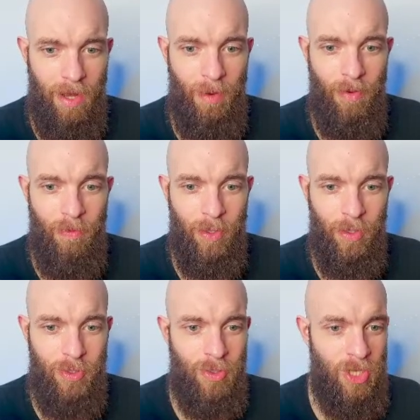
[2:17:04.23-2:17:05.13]
We could
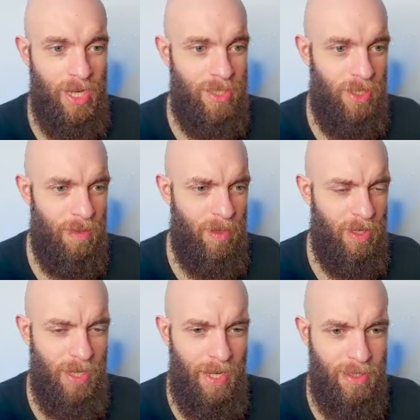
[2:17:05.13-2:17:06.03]
just change these
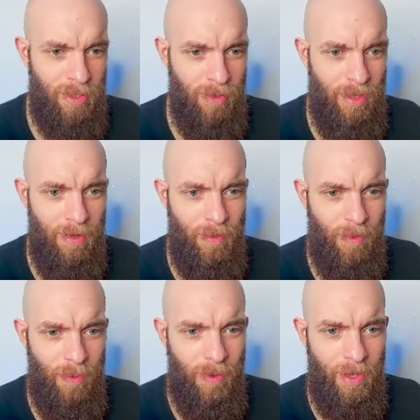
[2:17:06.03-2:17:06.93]
because I still
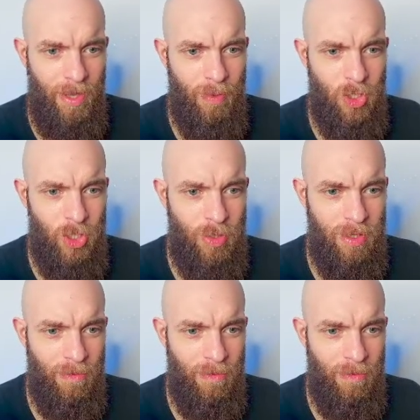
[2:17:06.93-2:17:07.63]
do shooting